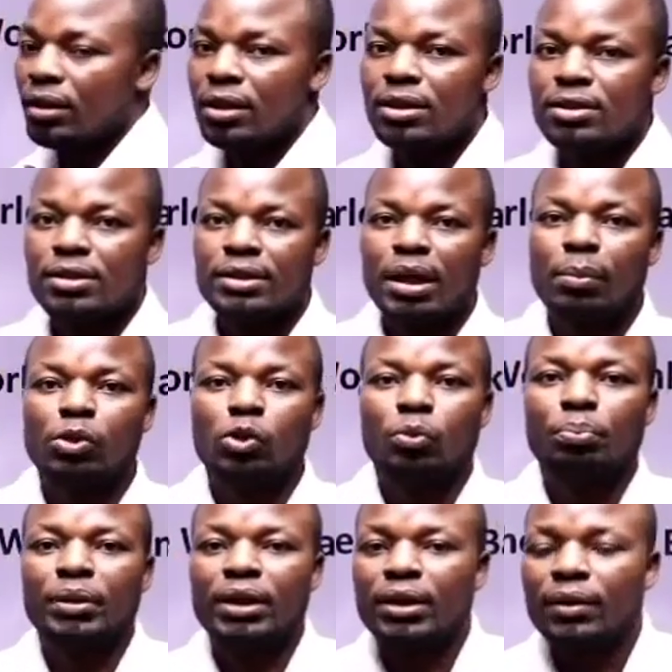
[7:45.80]
is
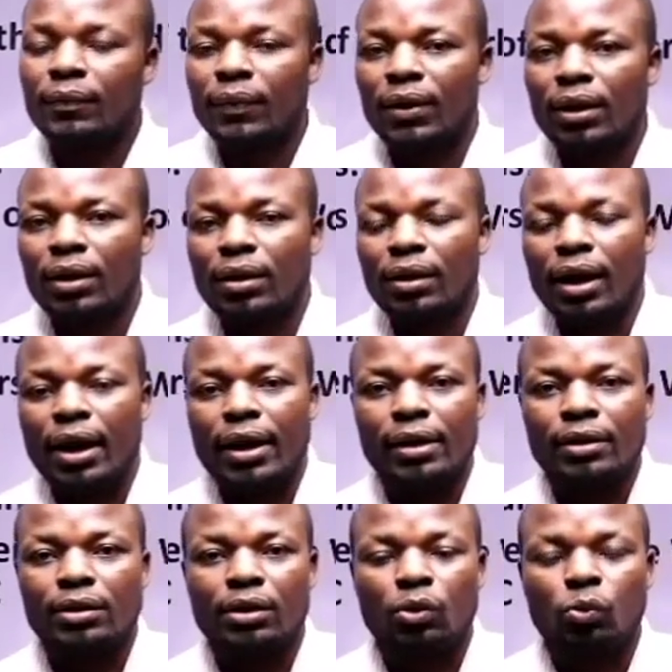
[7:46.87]
WB,
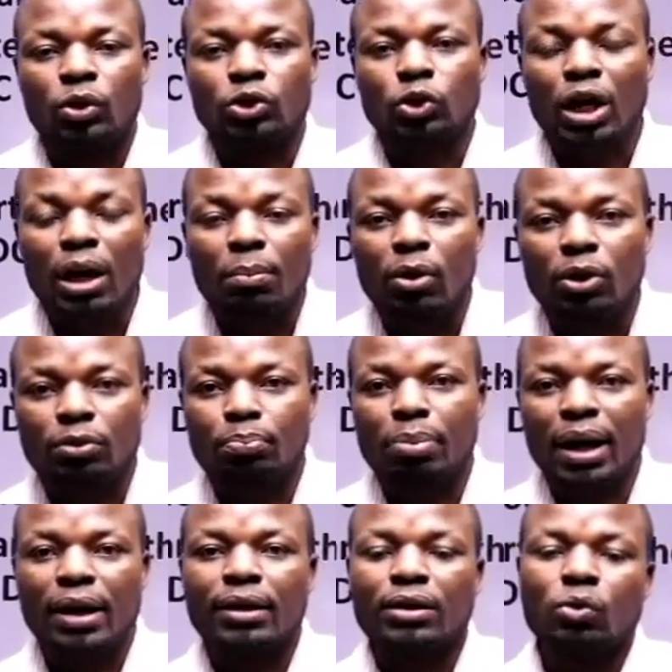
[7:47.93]
and when we talk about
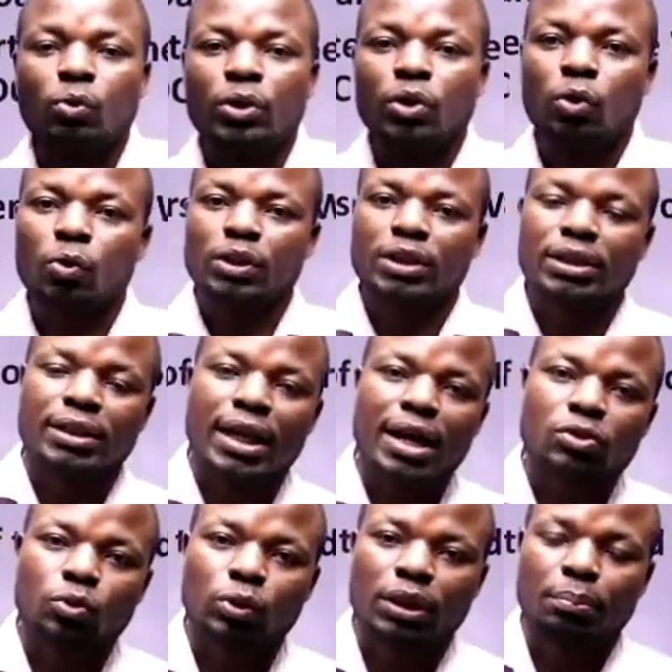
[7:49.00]
bank, we know what it
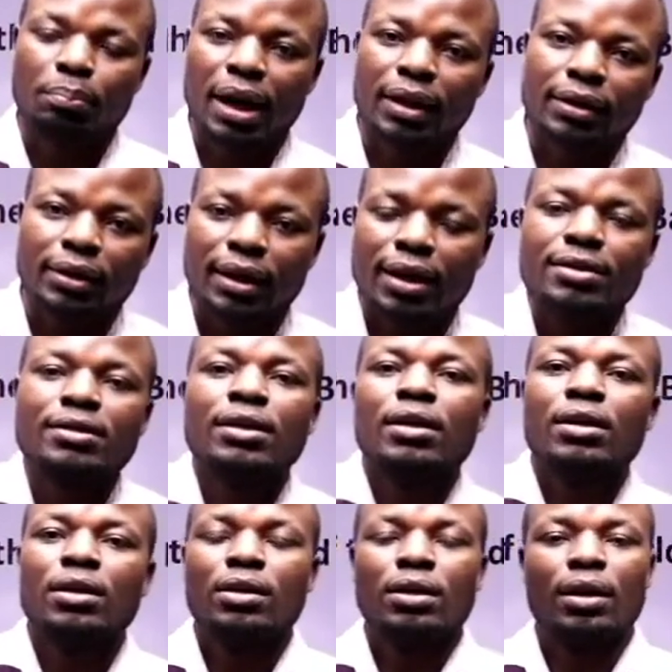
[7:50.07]
does, what a bank does.
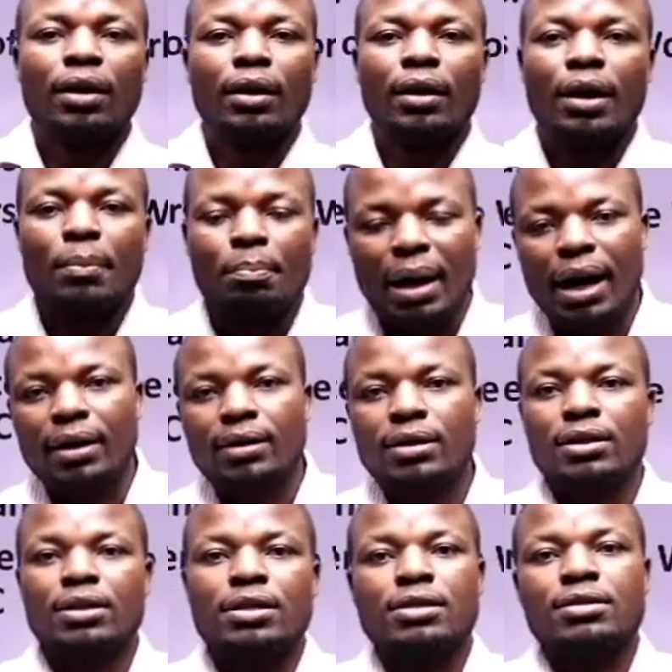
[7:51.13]
A
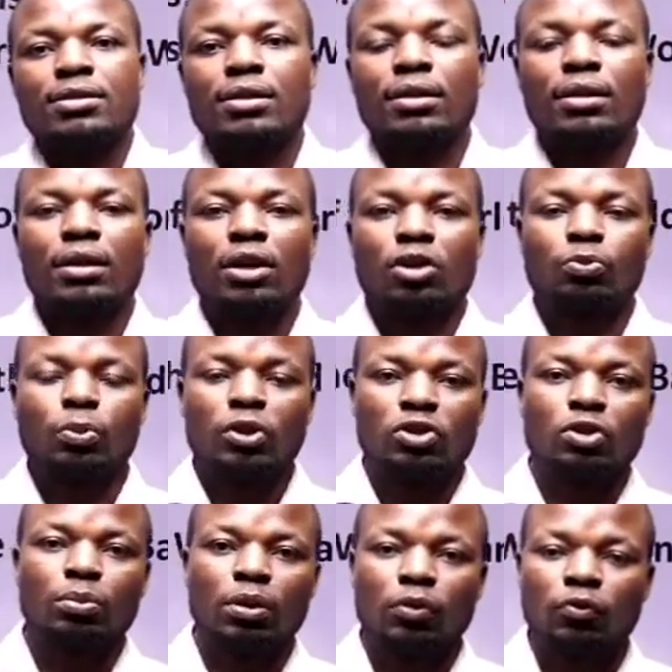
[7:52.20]
bank is
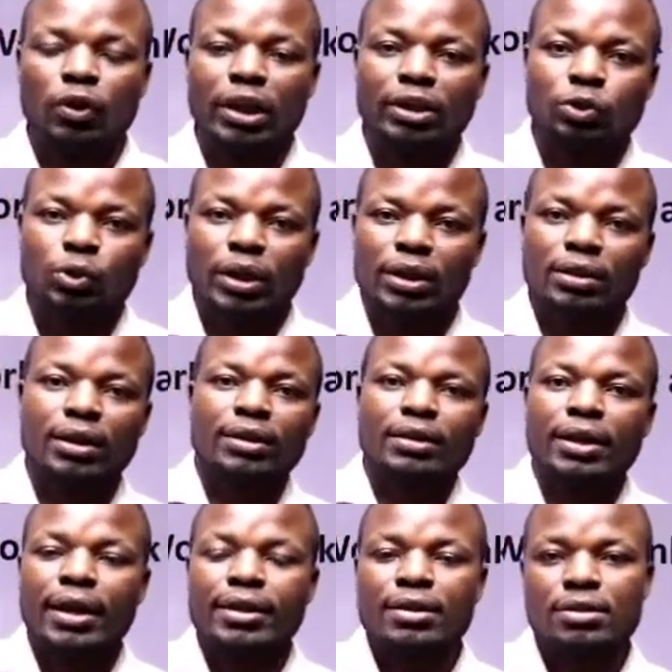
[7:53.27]
responsible for ensuring that
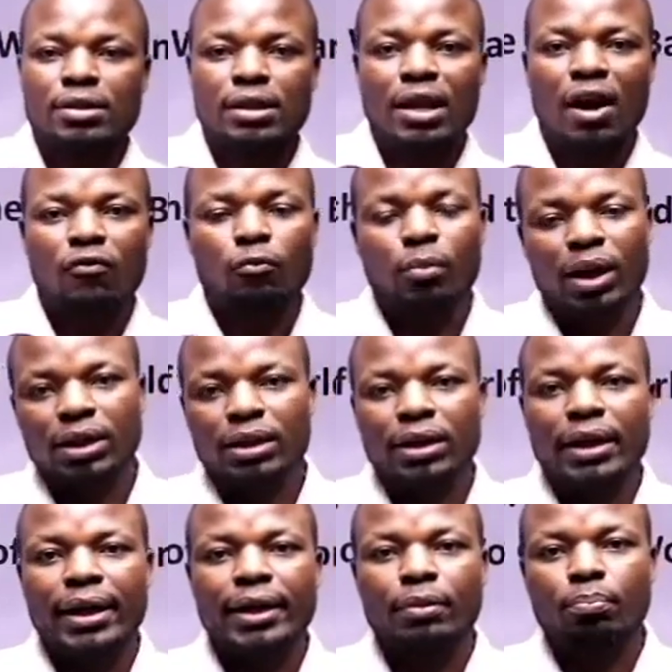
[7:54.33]
there is enough
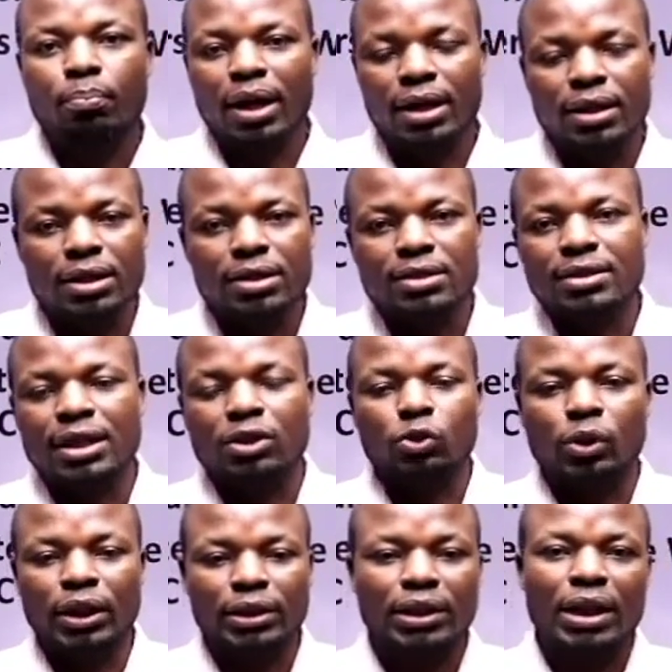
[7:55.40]
money and money is
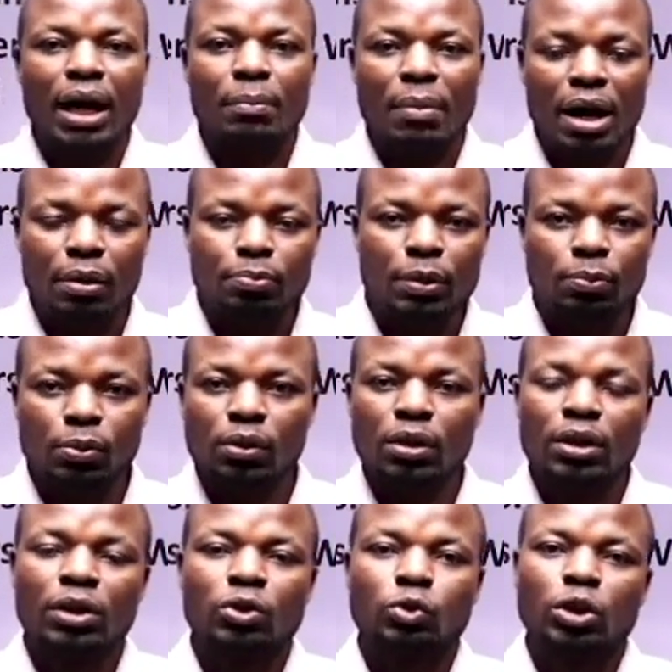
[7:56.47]
circulating among people
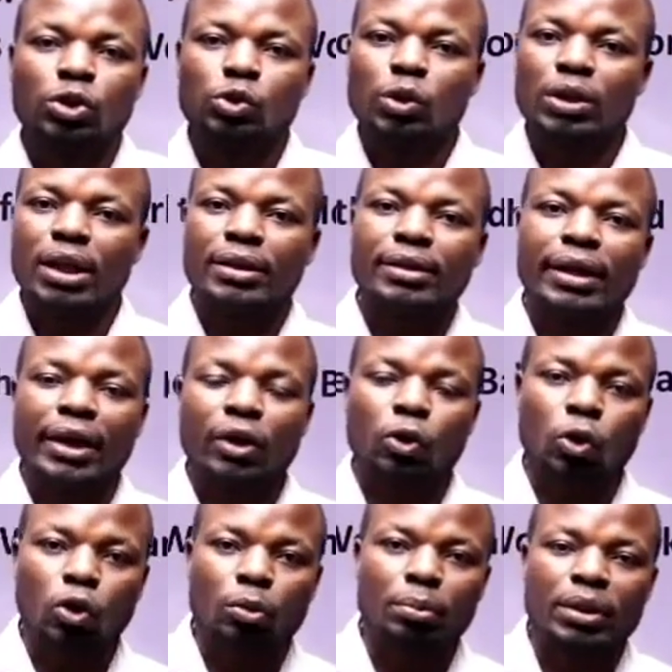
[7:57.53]
to ensure that the
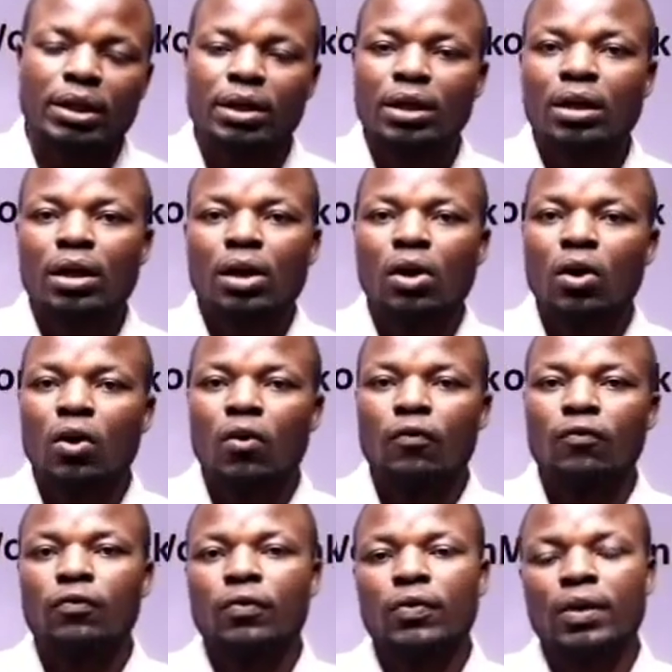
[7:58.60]
economy
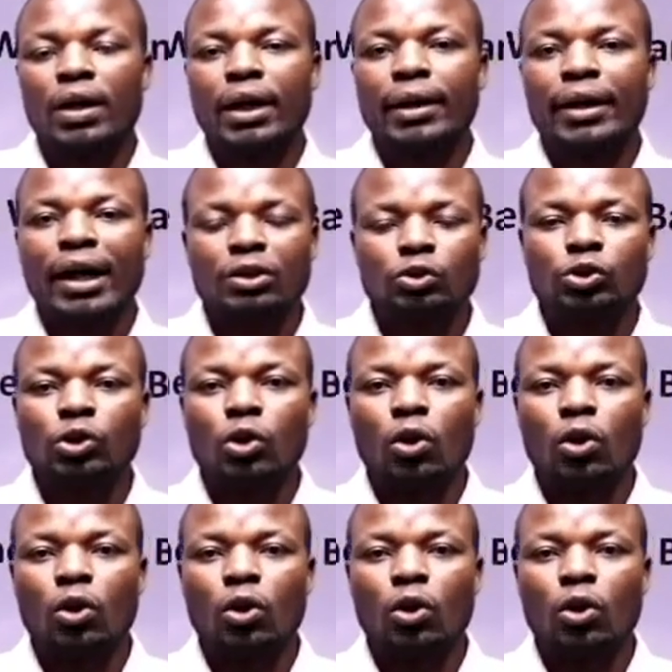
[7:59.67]
of a country